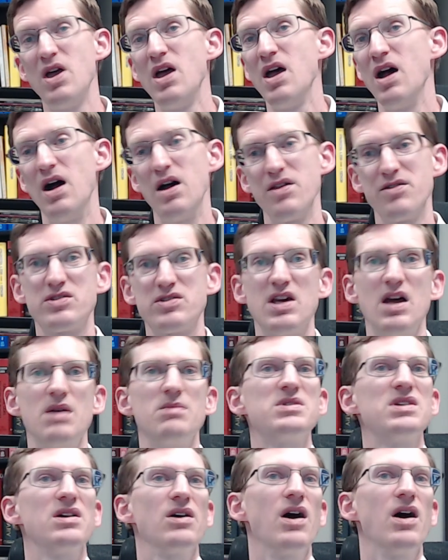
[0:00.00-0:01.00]
Other times
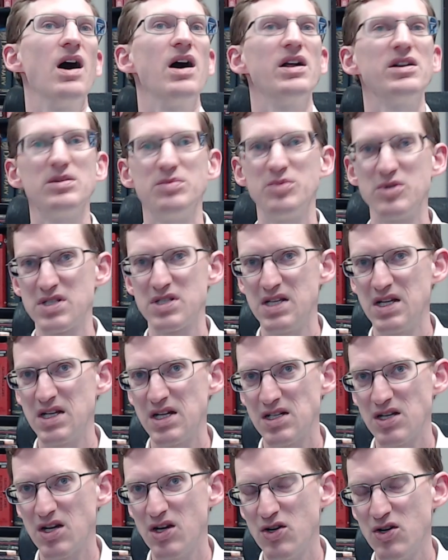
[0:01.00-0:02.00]
they're 100% at
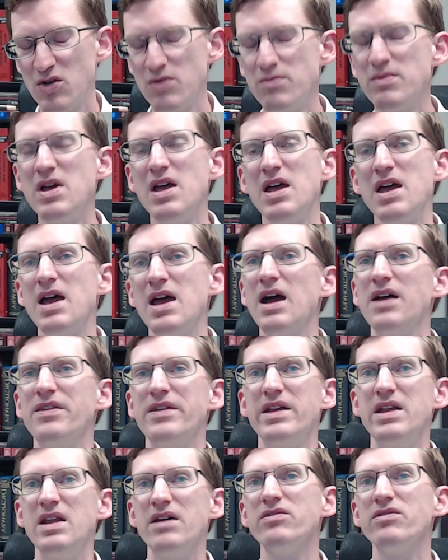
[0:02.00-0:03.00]
home and they
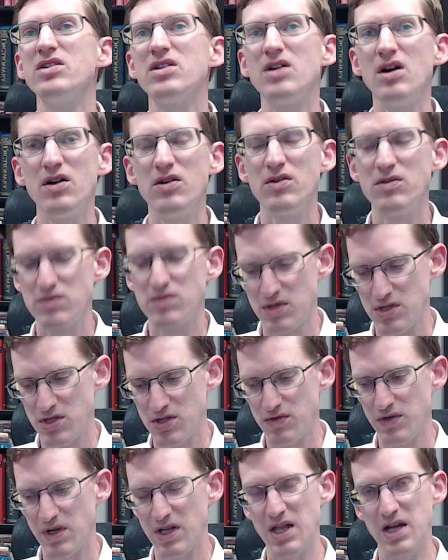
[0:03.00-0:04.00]
never go to
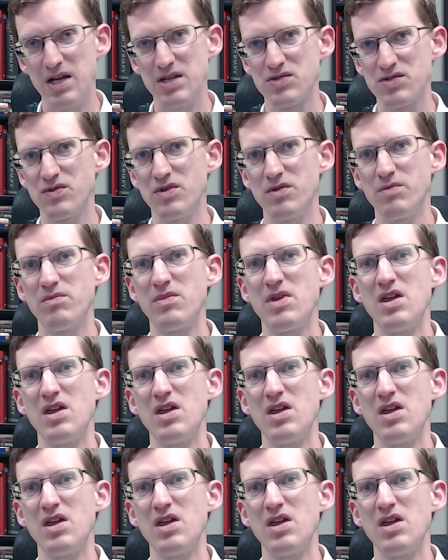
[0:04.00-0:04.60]
a classroom,